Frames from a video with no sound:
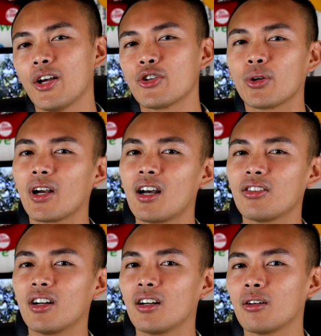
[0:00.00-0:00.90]
so I got
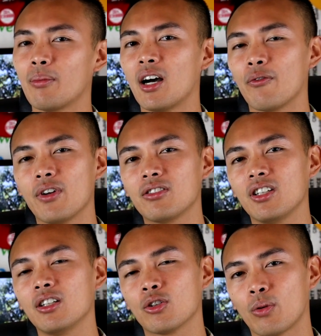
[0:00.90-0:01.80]
there about
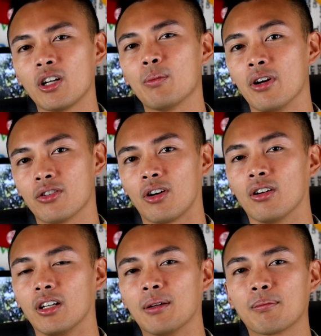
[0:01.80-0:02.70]
15 to 20 minutes
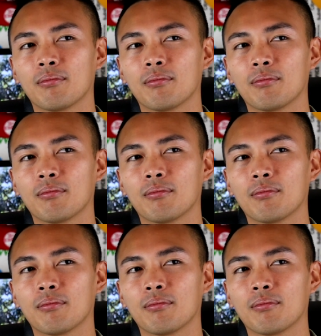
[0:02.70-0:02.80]
early.